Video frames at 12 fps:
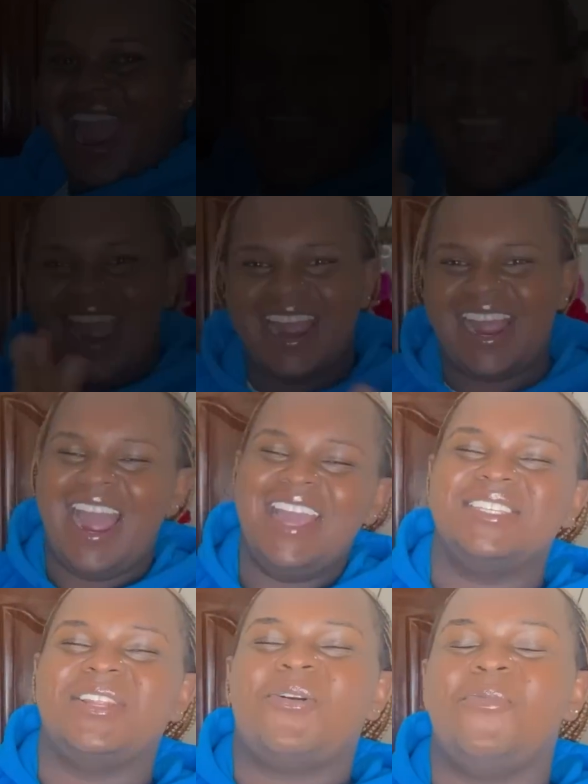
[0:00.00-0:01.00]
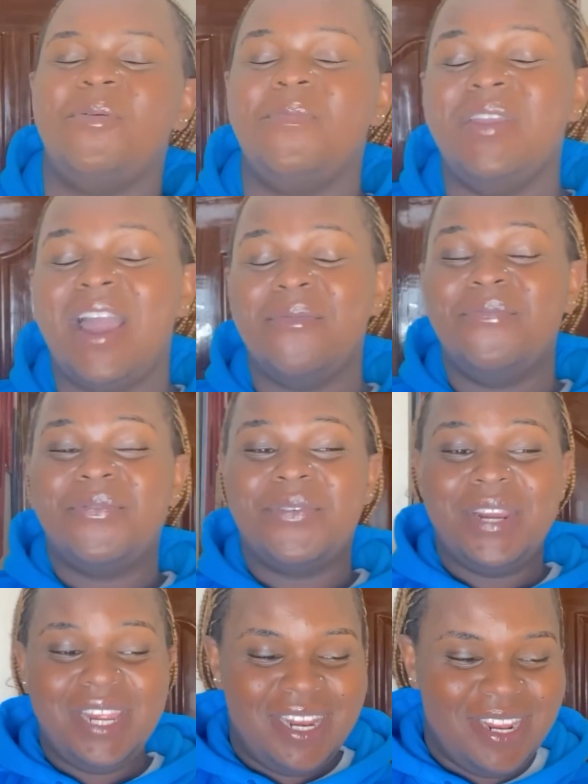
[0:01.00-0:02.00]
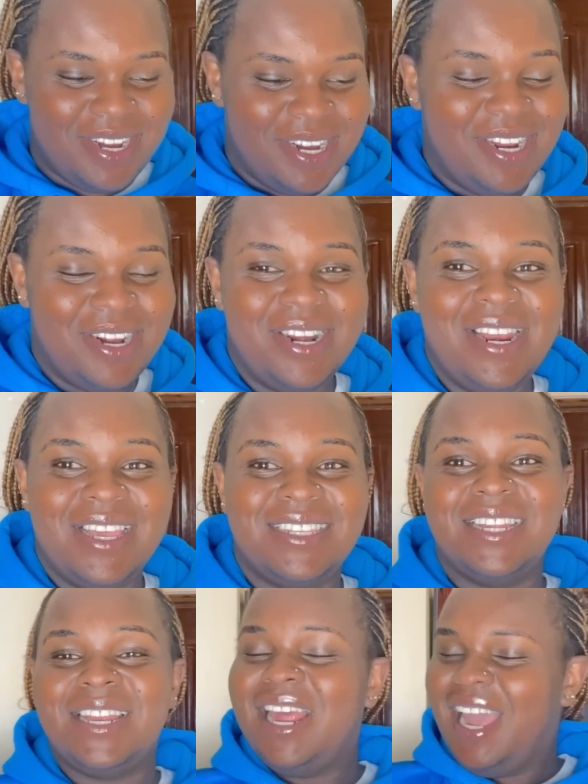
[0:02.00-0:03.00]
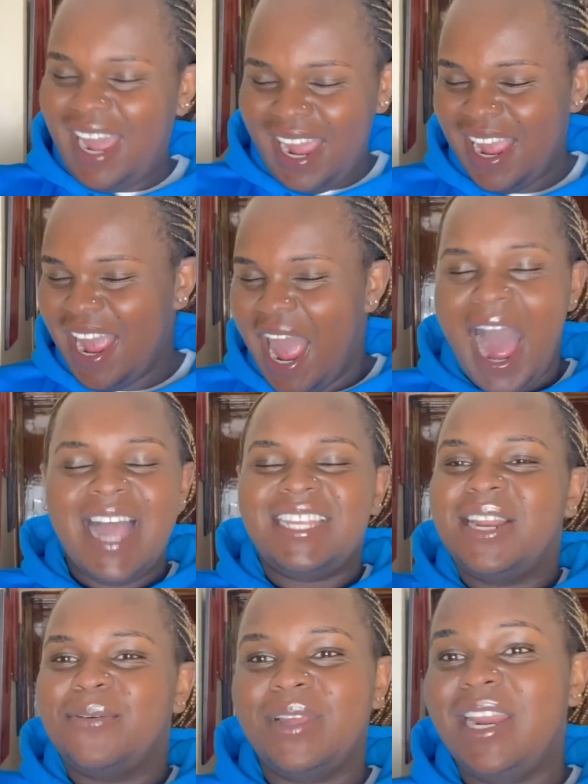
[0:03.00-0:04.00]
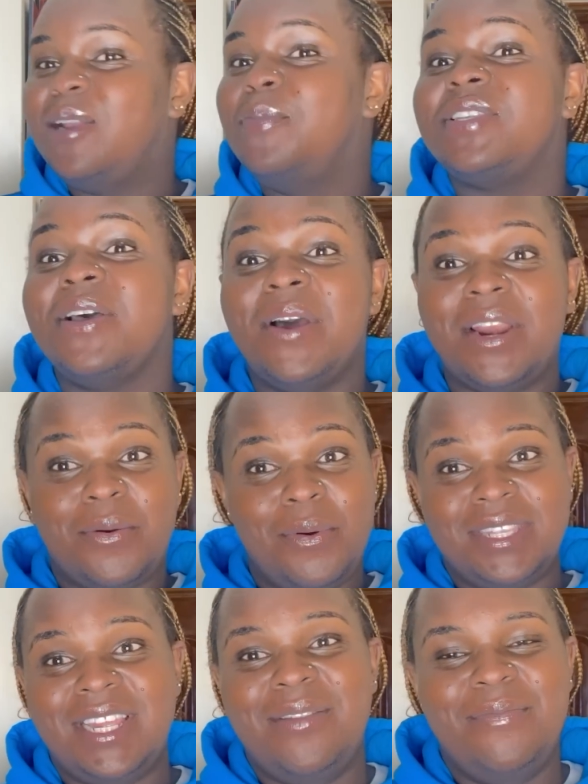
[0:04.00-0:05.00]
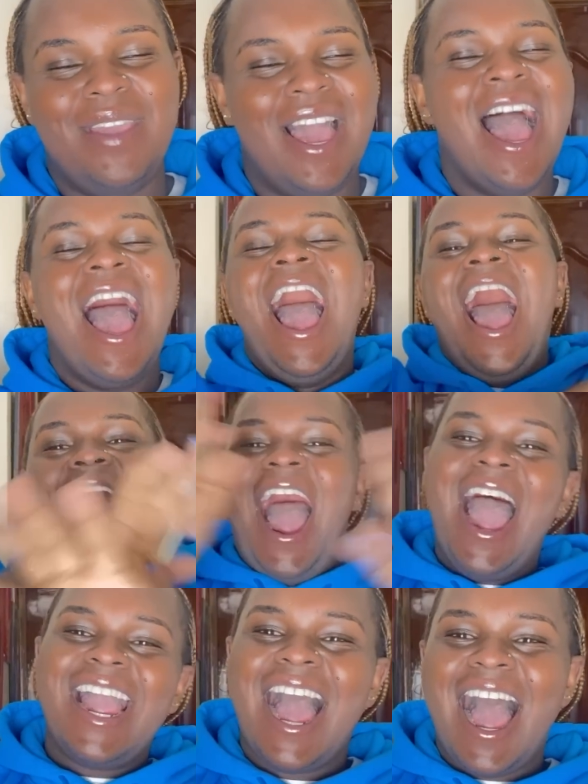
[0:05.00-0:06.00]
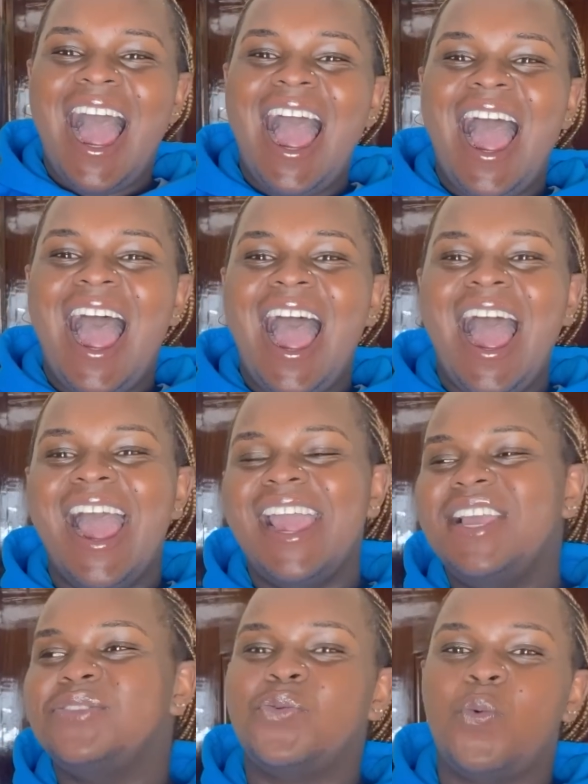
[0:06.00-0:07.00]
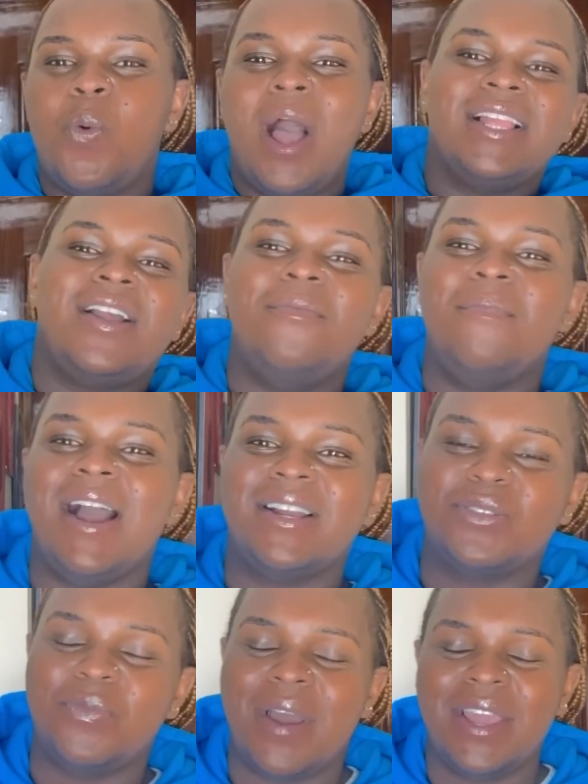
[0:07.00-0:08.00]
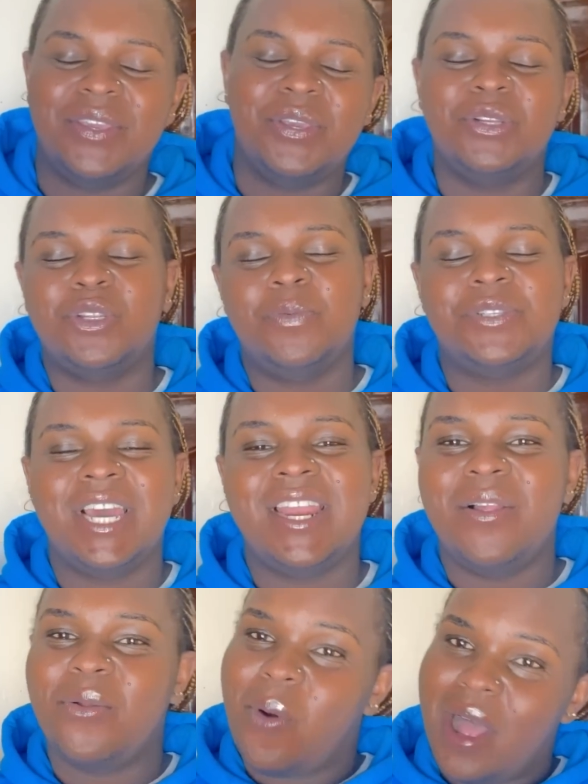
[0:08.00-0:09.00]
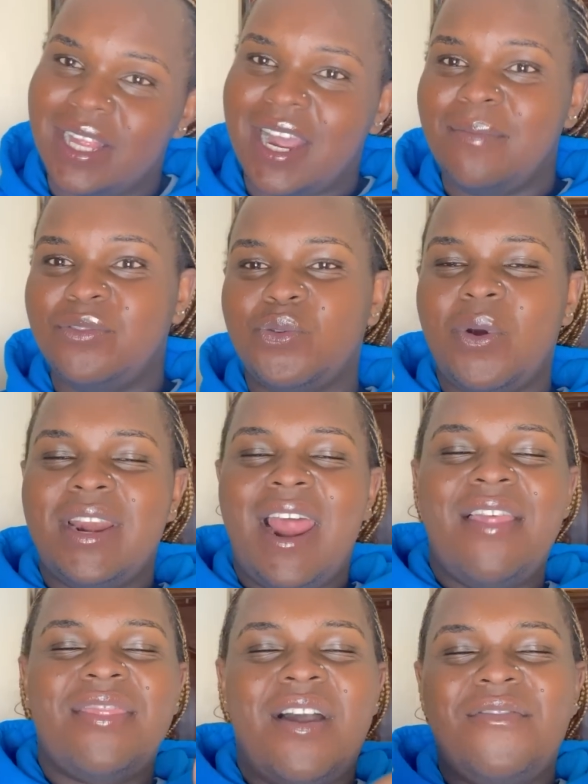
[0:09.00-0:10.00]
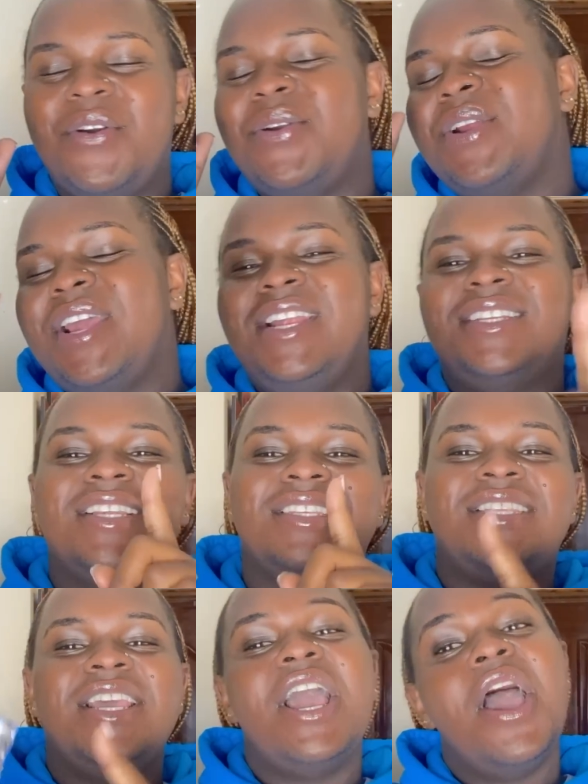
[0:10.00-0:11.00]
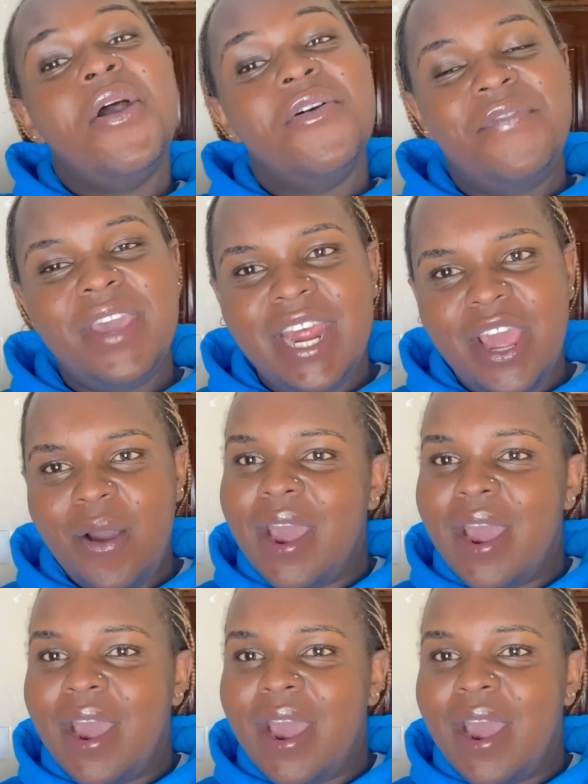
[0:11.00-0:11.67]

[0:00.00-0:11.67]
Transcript: Hey guys, nakwambia mimi I'm really really really excited. Hey, hata nimesahau hata kuwasalimia. Hi guys, welcome back to my YouTube channel. Welcome to another very interesting video.